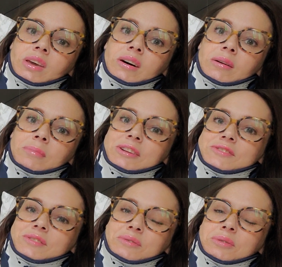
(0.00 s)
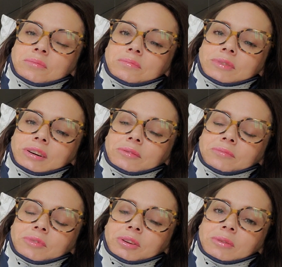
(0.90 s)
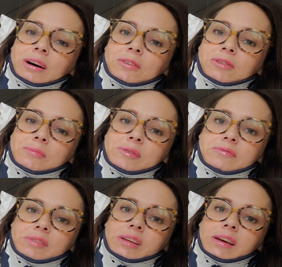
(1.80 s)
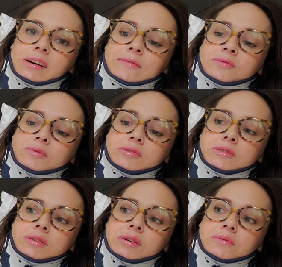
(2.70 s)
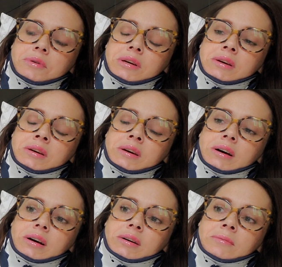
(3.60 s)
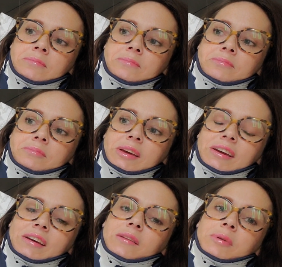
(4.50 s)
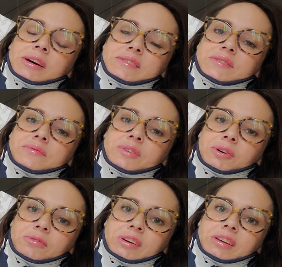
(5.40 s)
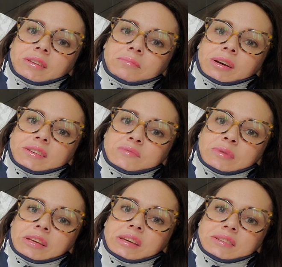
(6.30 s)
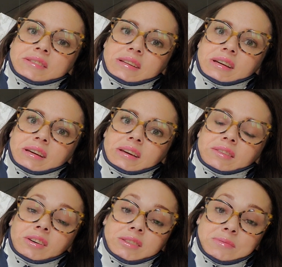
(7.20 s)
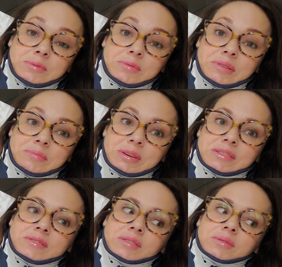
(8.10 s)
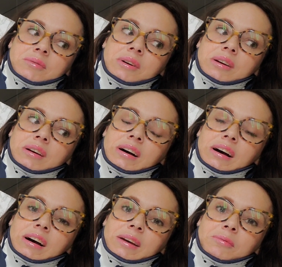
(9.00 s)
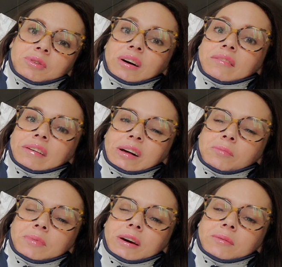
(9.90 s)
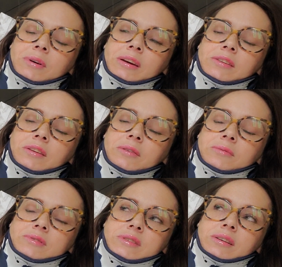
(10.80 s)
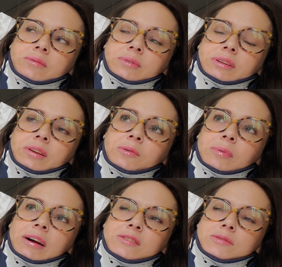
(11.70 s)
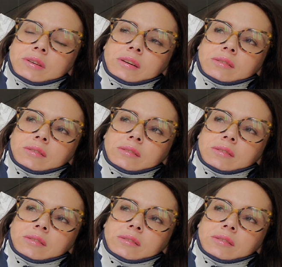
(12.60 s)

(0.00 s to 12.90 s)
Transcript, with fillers: Um, I just don't know kind of, you know, how I'll be feeling afterwards. So, um, and because of COVID, my husband can't stay in the hospital with me, so I won't have help that way, you know, and so I don't really know. But I just,